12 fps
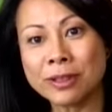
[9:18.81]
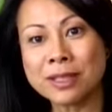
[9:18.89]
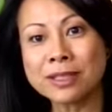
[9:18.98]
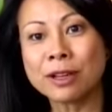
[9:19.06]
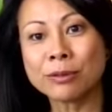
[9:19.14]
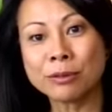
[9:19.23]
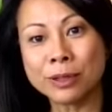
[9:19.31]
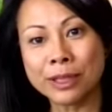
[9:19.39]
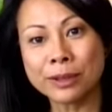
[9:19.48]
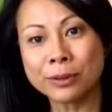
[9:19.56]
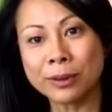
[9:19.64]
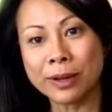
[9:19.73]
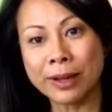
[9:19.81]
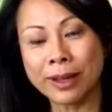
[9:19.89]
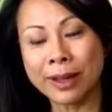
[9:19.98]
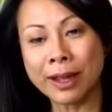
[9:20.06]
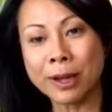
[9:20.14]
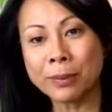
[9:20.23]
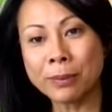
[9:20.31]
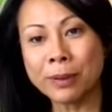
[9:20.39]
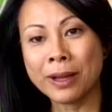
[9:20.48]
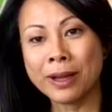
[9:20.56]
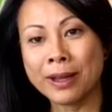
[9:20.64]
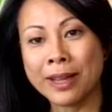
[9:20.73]
That's not really who I mm-hmm. am.
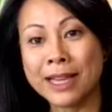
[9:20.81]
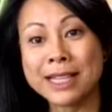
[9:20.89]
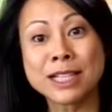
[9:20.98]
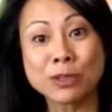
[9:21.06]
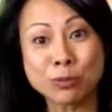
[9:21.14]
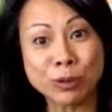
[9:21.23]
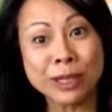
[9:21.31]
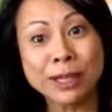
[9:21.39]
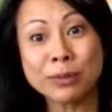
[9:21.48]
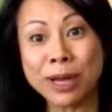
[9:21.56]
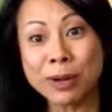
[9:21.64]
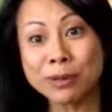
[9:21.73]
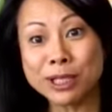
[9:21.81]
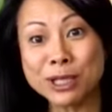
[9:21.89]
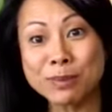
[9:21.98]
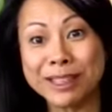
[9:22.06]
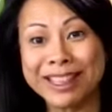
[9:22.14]
Is this really where I want to be?